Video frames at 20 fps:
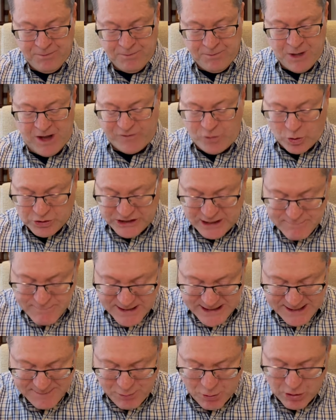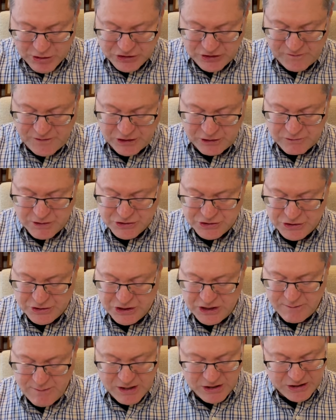Of course, in many parts of the Christian
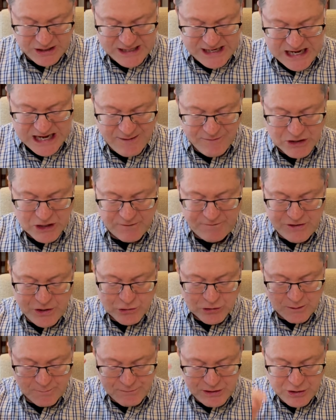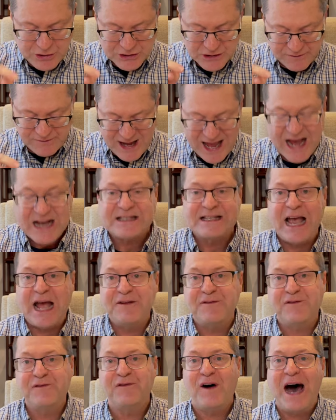community, even if your abusive ex
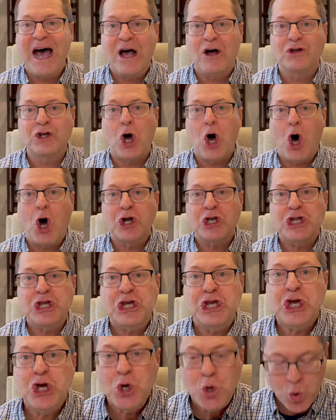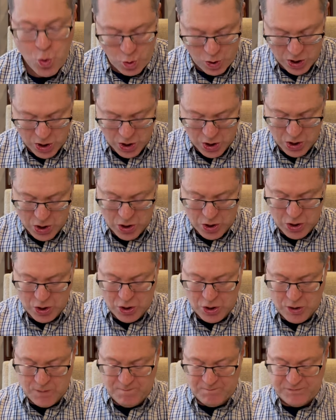had filed on you,
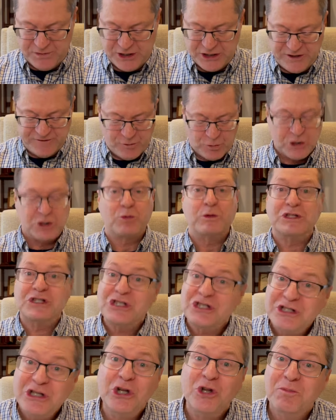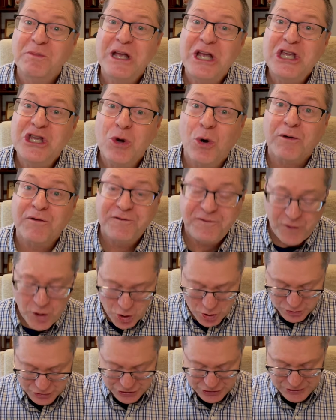the divorce would still be your
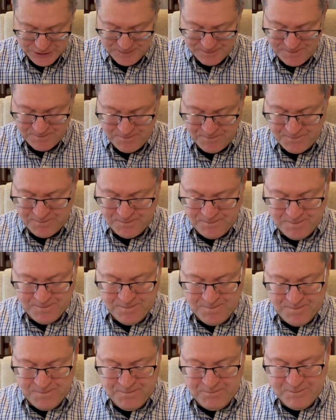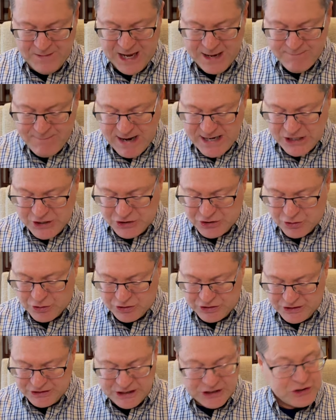fault. In many
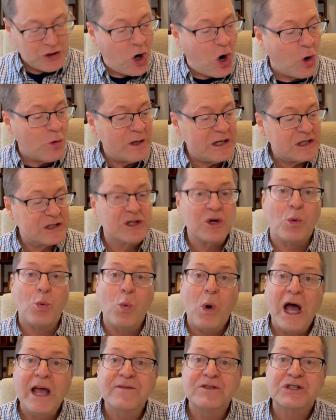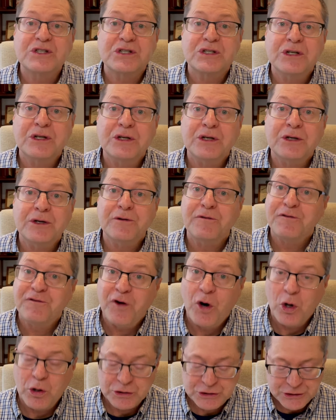churches, it's always the wife's
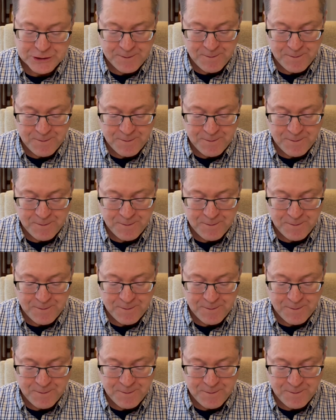fault.